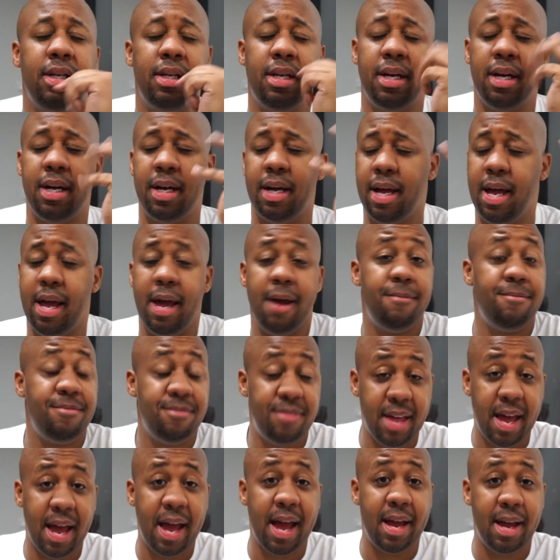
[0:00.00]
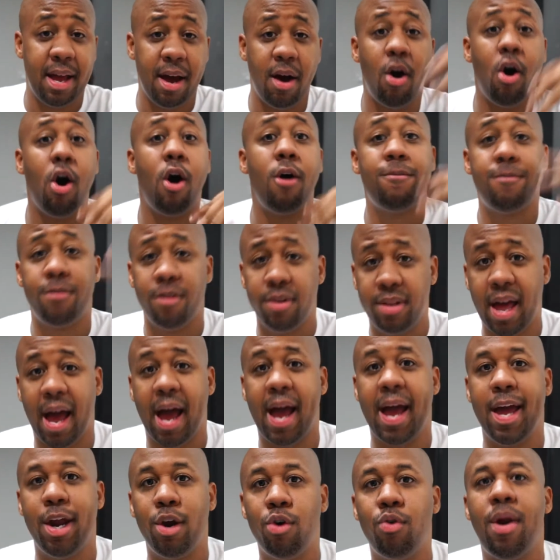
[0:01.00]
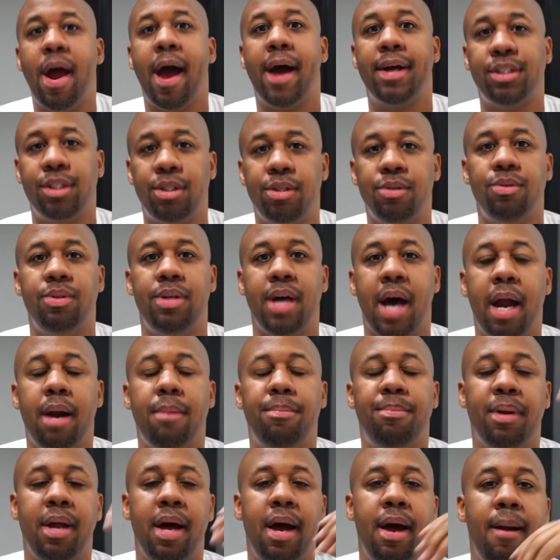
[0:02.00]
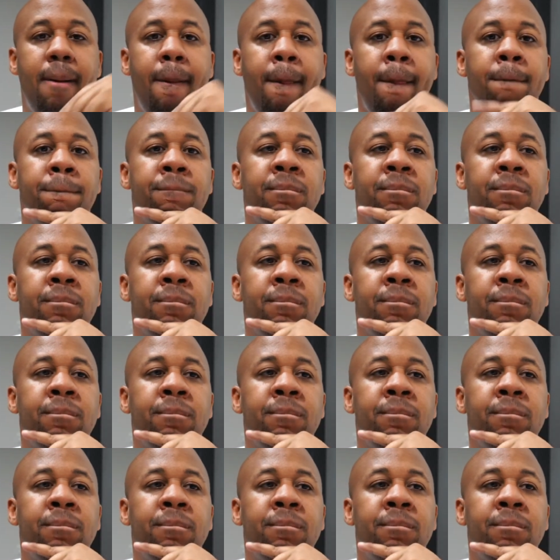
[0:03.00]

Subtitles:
if they offer that international data plan.